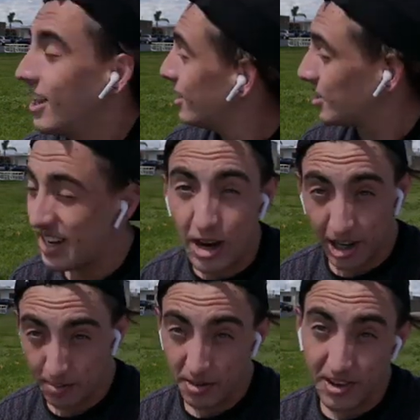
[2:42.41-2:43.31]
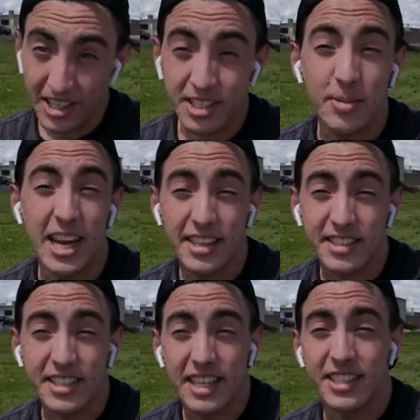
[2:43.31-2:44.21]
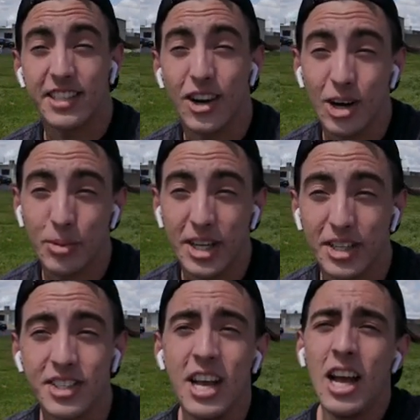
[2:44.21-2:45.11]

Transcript: So now we're going to move on to some handstands and cartwheels.